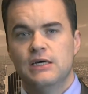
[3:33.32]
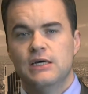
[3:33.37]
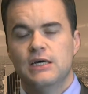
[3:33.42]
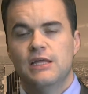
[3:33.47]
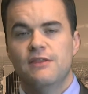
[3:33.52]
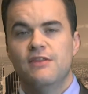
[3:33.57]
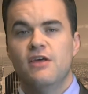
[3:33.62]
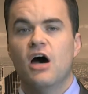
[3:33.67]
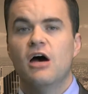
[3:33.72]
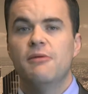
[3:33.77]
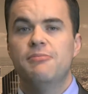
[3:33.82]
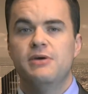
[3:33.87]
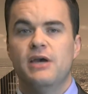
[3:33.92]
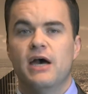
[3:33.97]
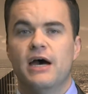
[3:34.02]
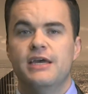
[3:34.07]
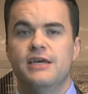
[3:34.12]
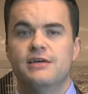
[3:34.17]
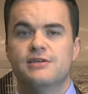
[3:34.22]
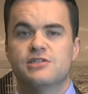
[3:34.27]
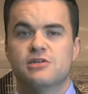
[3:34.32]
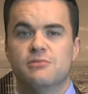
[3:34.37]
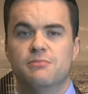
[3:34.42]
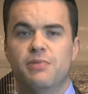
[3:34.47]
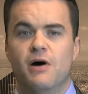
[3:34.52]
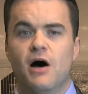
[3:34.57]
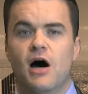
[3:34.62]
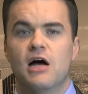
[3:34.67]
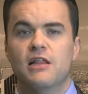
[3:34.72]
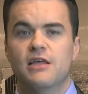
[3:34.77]
And the IPA is
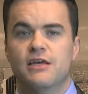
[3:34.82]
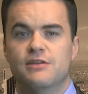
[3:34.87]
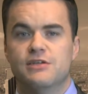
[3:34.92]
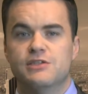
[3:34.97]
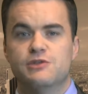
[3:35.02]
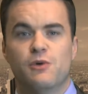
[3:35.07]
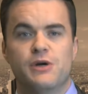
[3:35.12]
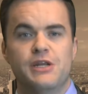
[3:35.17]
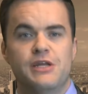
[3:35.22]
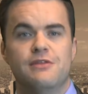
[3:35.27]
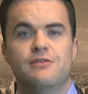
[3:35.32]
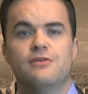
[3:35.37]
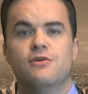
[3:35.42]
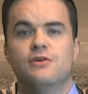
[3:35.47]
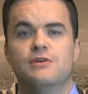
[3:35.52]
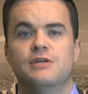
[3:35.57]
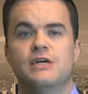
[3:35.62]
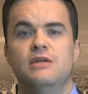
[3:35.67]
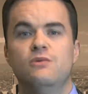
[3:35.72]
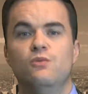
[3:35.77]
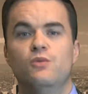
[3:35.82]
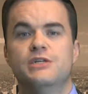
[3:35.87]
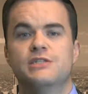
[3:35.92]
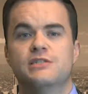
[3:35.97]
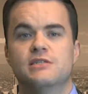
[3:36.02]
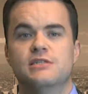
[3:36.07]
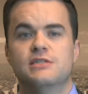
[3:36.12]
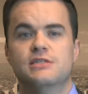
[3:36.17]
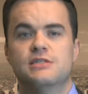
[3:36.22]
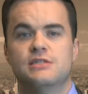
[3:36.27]
compiling the 2013
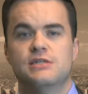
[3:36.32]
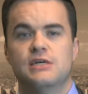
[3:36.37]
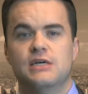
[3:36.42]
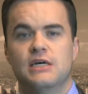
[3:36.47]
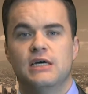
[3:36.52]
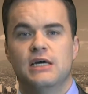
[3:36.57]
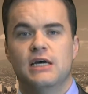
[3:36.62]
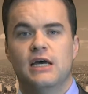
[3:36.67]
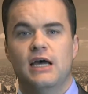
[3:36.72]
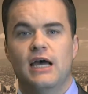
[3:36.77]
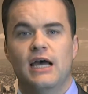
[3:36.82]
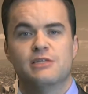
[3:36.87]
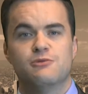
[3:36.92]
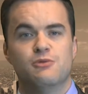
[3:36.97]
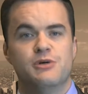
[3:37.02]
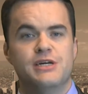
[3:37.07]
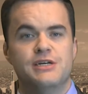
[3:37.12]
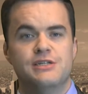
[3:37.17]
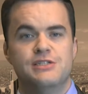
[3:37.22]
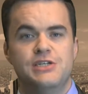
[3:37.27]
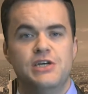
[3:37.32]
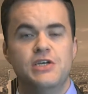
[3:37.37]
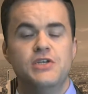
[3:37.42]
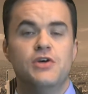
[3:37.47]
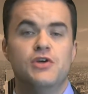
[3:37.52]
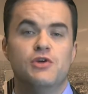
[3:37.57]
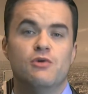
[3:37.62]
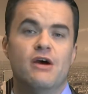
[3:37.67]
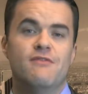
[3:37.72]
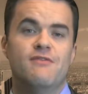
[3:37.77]
wish list as we
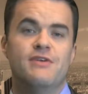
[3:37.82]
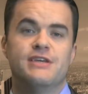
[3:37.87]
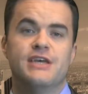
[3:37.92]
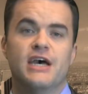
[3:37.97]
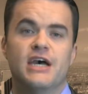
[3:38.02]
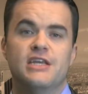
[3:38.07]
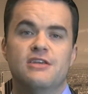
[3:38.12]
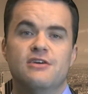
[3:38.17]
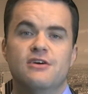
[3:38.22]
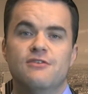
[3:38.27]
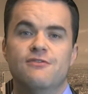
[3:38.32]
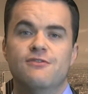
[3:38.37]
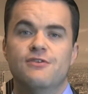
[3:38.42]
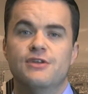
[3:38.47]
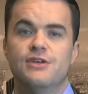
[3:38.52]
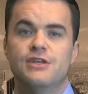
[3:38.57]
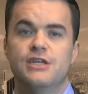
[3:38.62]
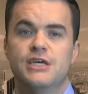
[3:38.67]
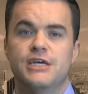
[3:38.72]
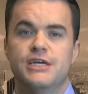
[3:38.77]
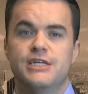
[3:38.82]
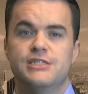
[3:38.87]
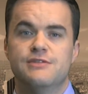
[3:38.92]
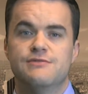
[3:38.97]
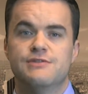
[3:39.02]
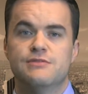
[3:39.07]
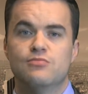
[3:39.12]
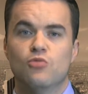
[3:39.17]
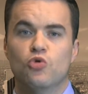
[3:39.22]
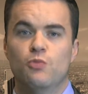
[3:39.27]
continue to advocate for the needs
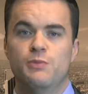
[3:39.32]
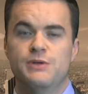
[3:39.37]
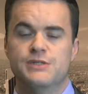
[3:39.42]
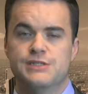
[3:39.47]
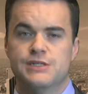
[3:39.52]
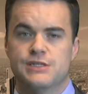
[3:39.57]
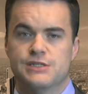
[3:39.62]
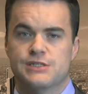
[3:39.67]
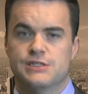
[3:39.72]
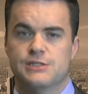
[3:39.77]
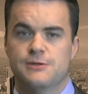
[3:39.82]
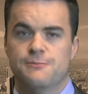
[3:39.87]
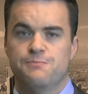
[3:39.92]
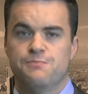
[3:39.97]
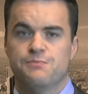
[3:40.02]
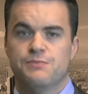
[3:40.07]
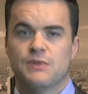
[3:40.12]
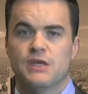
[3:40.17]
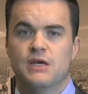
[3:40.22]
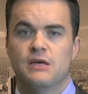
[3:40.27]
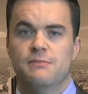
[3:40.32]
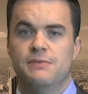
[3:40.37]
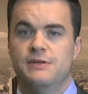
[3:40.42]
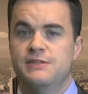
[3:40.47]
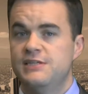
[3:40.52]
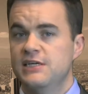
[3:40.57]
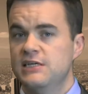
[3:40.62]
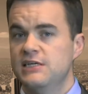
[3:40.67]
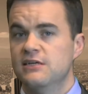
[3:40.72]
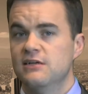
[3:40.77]
of small business,
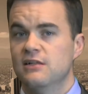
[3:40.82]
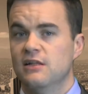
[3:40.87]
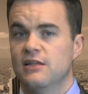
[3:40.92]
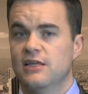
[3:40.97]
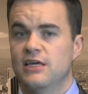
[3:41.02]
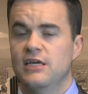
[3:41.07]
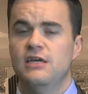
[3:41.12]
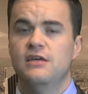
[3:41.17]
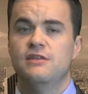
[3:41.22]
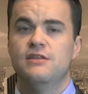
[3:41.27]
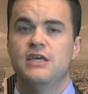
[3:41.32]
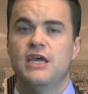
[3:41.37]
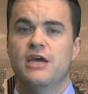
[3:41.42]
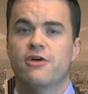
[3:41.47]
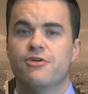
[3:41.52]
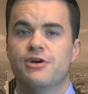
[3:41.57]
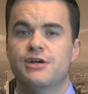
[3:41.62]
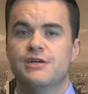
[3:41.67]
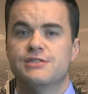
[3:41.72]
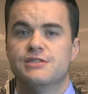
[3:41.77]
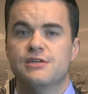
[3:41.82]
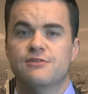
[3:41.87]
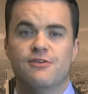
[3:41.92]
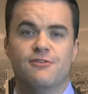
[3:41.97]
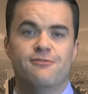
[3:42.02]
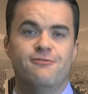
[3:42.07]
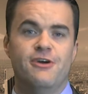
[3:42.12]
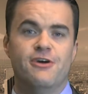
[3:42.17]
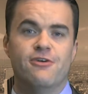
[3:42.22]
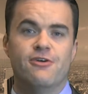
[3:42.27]
particularly in the areas of a
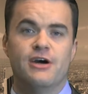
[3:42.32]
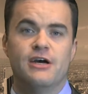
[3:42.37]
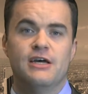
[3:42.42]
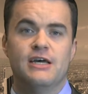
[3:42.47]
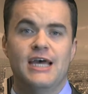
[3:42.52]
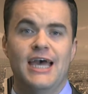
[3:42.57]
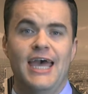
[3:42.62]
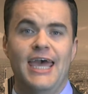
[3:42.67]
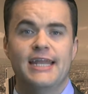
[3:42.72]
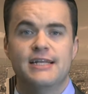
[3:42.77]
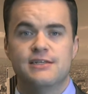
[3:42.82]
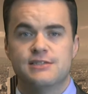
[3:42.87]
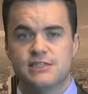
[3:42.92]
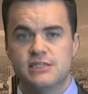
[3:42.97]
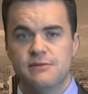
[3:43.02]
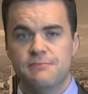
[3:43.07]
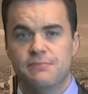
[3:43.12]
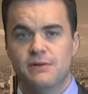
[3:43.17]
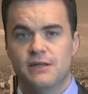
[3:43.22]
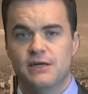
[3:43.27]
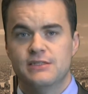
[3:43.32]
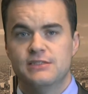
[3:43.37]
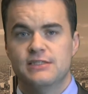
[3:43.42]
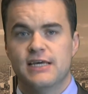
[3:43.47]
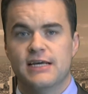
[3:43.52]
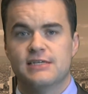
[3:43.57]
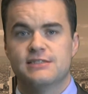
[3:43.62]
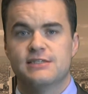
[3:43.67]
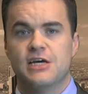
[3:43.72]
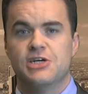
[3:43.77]
fairer and simpler
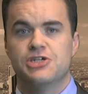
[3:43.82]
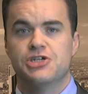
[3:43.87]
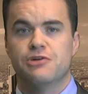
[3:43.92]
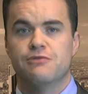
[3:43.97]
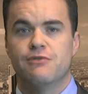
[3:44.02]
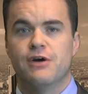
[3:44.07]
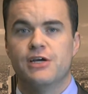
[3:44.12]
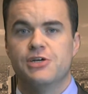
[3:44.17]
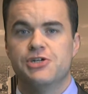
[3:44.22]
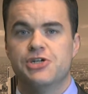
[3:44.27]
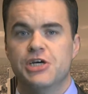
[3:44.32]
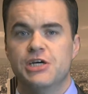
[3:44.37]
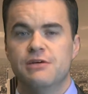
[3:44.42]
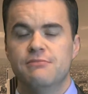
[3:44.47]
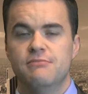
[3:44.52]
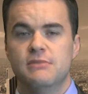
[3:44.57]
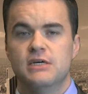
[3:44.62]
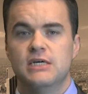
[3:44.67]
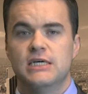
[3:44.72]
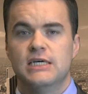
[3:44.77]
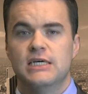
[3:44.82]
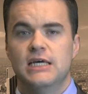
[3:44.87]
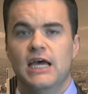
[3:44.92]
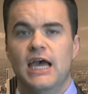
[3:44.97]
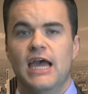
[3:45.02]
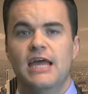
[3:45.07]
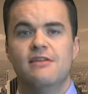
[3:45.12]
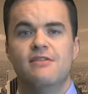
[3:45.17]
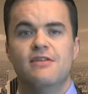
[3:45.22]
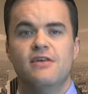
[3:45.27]
taxation regime
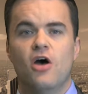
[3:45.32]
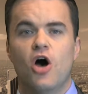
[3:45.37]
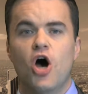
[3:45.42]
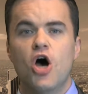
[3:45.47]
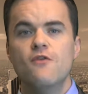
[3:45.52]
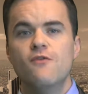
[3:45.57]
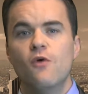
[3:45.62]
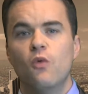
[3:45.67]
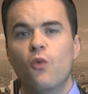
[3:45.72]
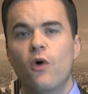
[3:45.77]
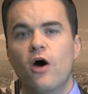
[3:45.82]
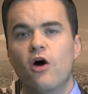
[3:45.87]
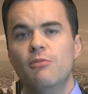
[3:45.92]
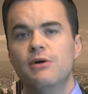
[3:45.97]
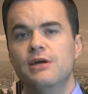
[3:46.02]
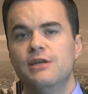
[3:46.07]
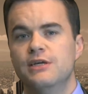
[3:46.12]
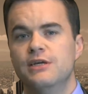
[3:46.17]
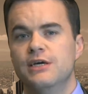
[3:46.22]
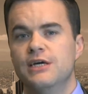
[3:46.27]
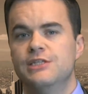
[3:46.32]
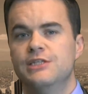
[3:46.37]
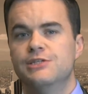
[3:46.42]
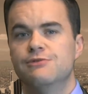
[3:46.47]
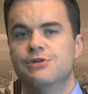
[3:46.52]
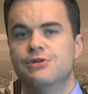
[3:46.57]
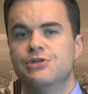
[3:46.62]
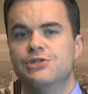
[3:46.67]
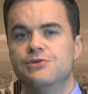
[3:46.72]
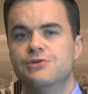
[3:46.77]
and the overwhelming need to
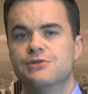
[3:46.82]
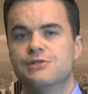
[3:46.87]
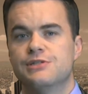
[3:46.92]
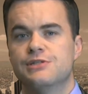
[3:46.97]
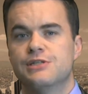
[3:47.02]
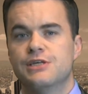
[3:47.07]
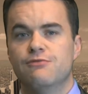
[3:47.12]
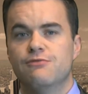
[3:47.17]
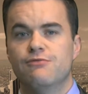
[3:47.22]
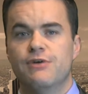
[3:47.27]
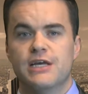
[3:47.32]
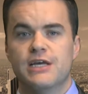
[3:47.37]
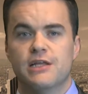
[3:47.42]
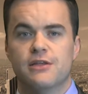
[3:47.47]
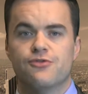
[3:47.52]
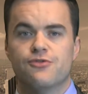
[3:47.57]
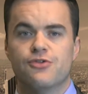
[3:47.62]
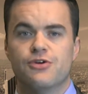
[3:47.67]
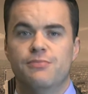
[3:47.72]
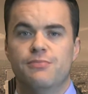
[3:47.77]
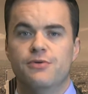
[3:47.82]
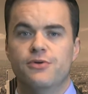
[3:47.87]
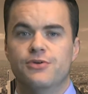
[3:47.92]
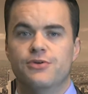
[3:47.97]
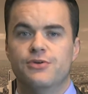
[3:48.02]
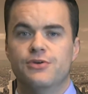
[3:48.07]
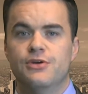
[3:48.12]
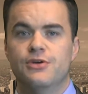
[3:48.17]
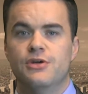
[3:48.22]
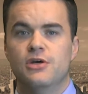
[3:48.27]
reduce the regulatory
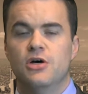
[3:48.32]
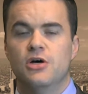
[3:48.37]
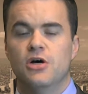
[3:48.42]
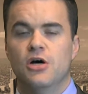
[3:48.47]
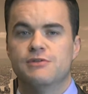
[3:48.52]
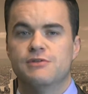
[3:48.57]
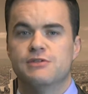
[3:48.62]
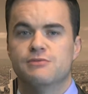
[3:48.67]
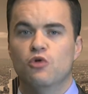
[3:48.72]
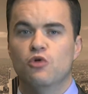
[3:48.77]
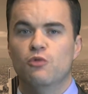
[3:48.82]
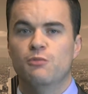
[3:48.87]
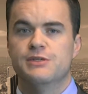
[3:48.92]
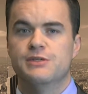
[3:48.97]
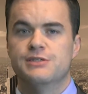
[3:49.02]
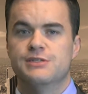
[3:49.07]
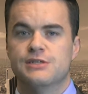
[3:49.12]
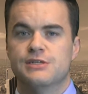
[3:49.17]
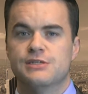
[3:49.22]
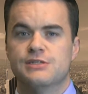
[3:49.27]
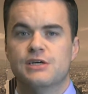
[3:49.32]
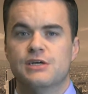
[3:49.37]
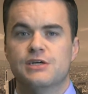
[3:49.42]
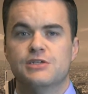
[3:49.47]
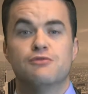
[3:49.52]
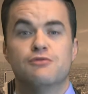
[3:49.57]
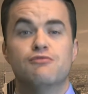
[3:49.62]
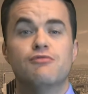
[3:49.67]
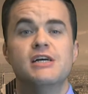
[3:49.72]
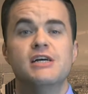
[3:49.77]
burden of small business,
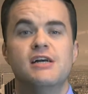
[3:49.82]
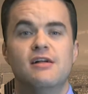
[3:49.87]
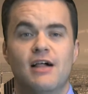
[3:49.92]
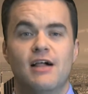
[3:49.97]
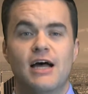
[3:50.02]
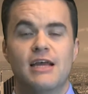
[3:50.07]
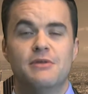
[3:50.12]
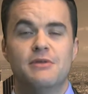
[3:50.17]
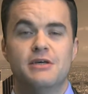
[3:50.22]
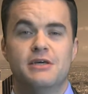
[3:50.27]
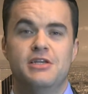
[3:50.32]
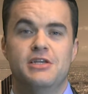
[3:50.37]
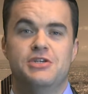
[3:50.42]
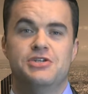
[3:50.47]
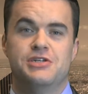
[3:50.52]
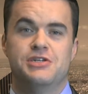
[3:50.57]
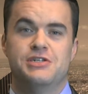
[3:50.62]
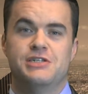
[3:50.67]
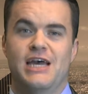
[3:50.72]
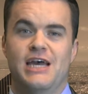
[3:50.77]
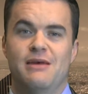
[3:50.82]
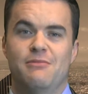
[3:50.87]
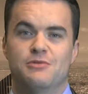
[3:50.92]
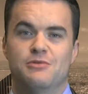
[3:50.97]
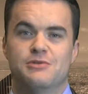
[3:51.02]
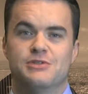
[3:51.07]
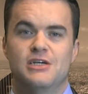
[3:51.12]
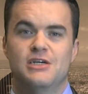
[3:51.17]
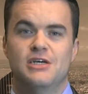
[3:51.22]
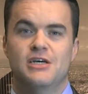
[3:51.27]
to reclaim the kitchen
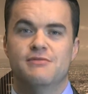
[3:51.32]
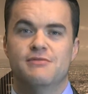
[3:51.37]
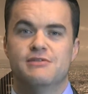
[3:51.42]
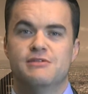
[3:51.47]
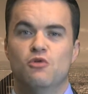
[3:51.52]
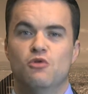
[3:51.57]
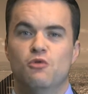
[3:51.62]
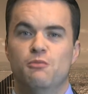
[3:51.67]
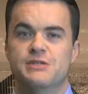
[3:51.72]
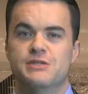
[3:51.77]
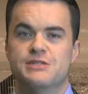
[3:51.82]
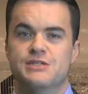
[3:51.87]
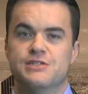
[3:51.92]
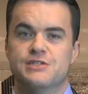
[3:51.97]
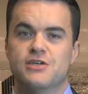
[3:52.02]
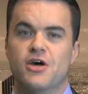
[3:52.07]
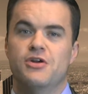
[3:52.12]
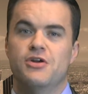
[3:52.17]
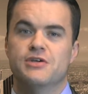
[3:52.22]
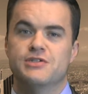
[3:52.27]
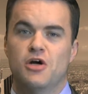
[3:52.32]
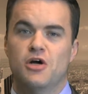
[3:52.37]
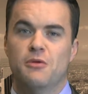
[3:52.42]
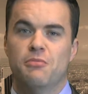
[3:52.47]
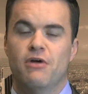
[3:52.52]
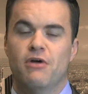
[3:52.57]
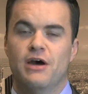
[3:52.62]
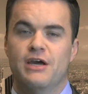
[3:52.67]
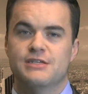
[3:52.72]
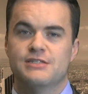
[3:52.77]
tables of small business owners and
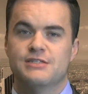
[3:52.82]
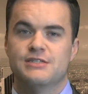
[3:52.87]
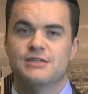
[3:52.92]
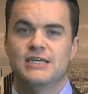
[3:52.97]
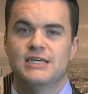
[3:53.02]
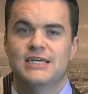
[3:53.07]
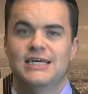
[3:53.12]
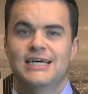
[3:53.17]
operators.